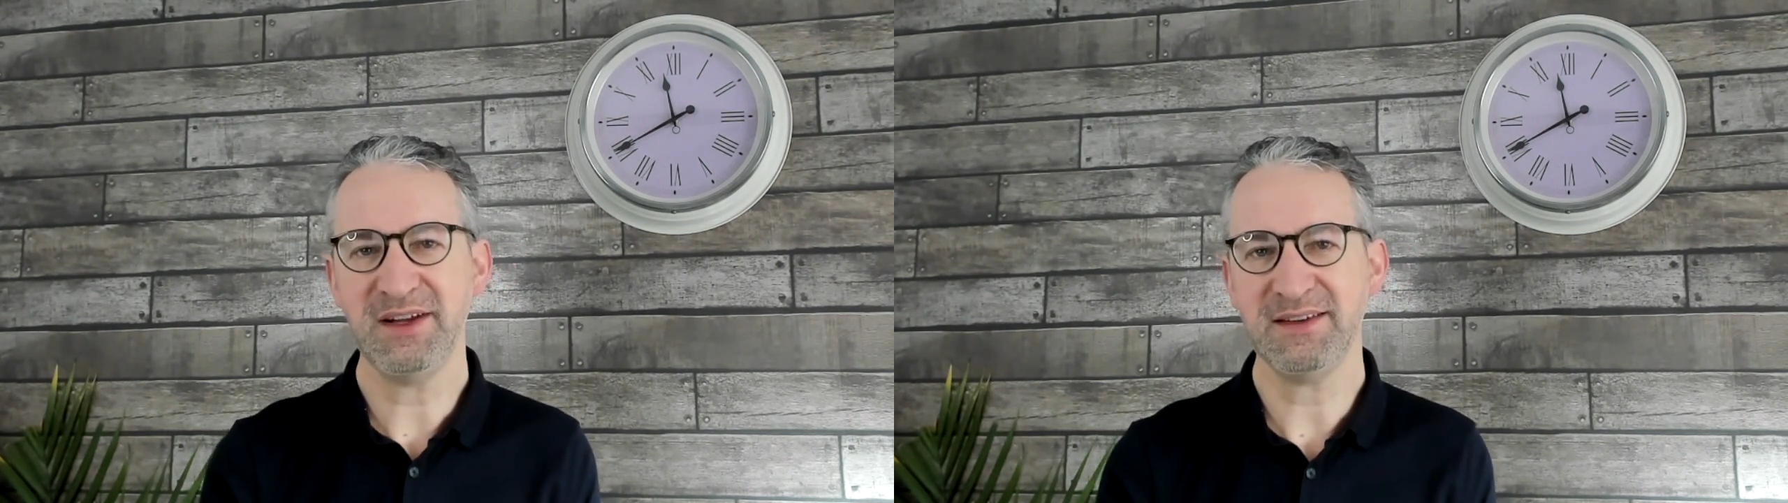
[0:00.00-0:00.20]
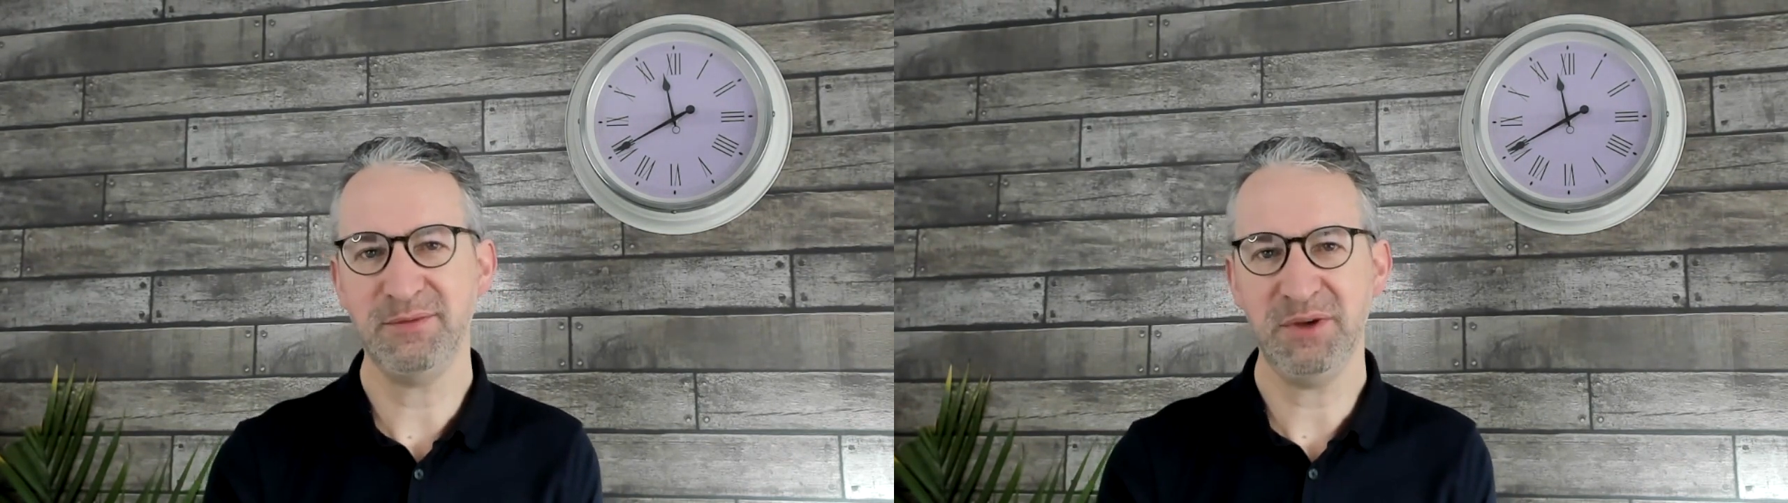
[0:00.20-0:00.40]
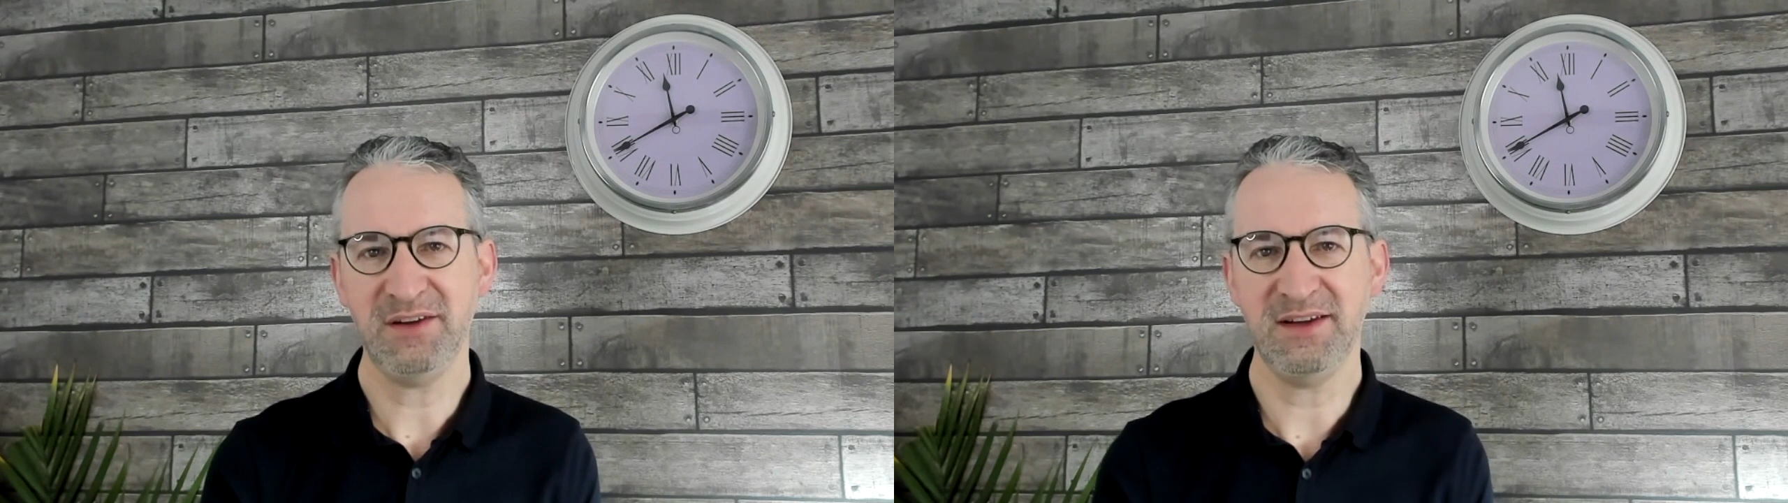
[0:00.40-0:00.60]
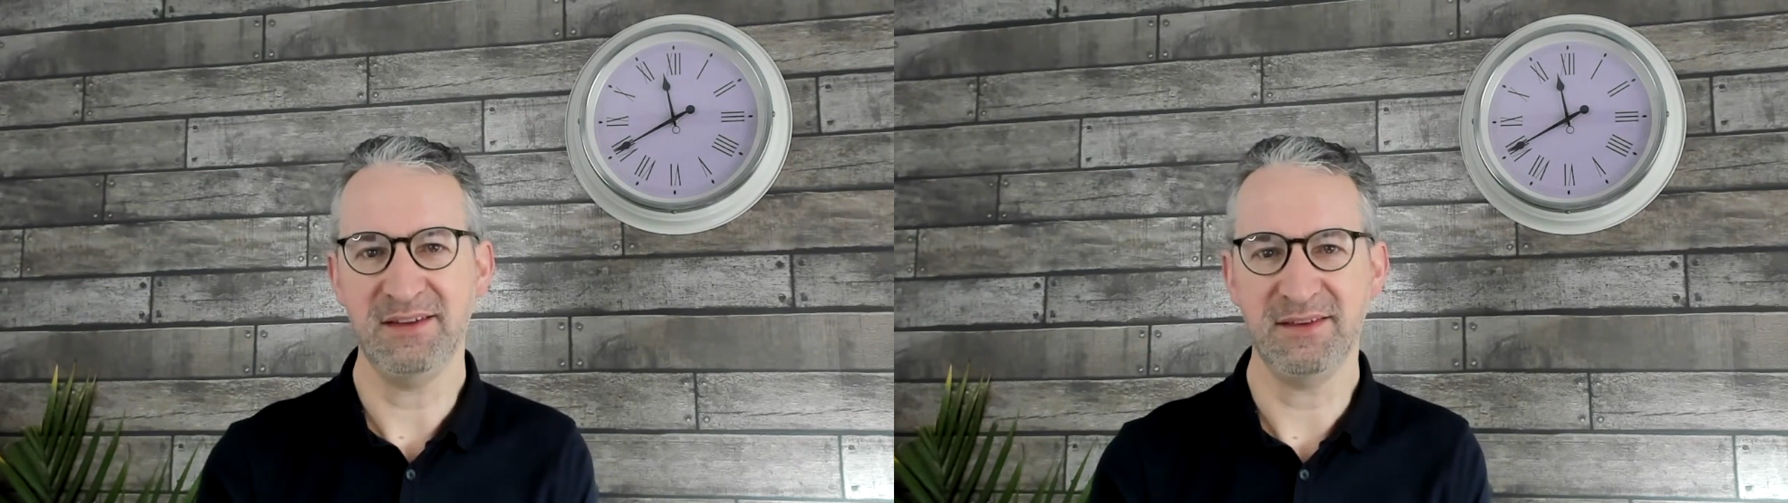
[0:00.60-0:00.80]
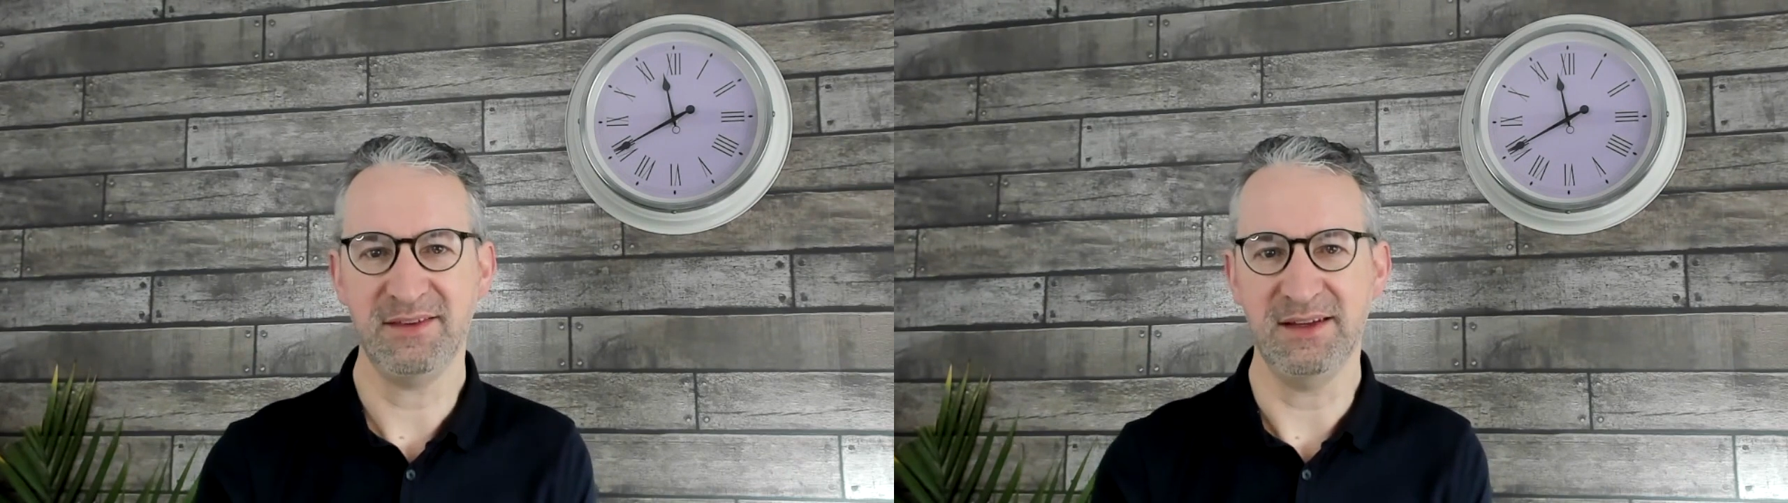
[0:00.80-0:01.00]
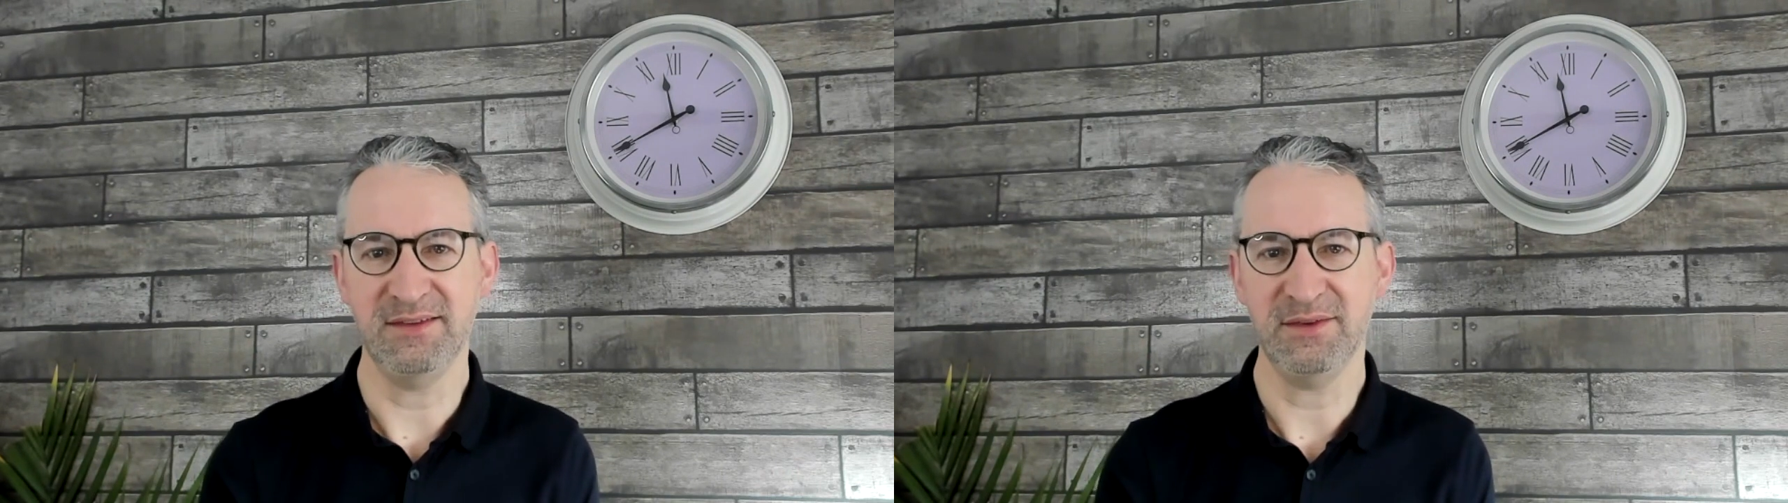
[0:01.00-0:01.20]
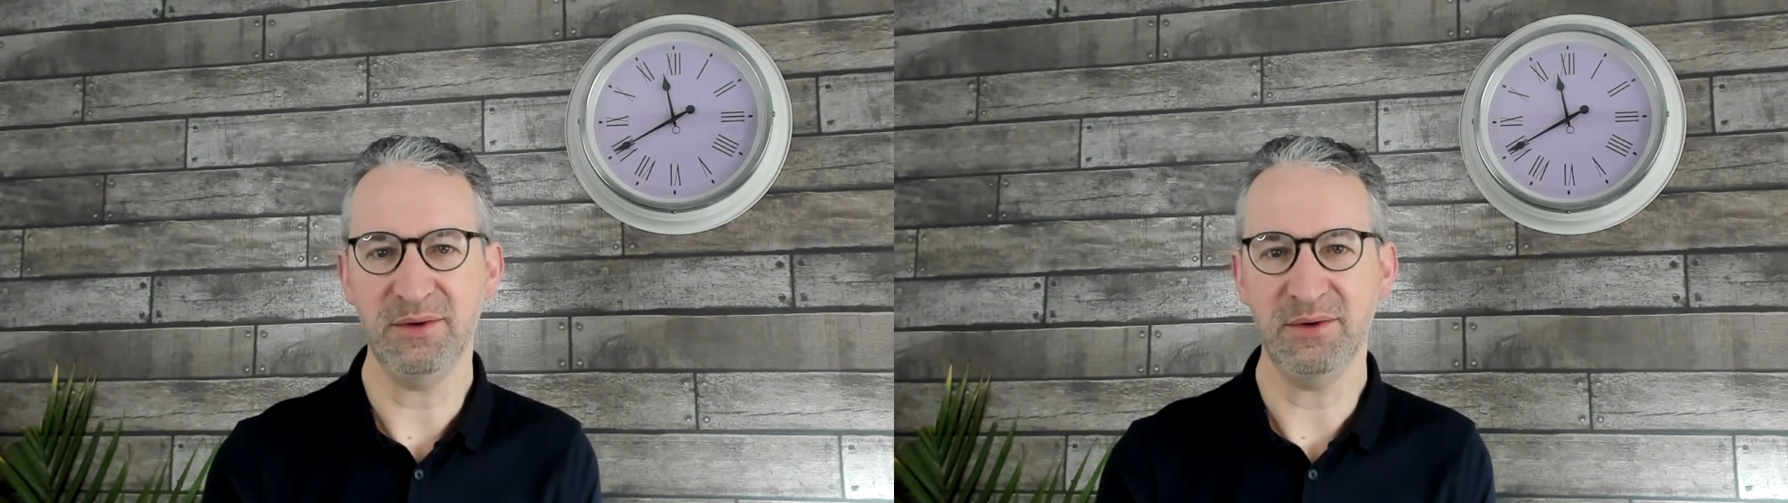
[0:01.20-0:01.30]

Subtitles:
experiences,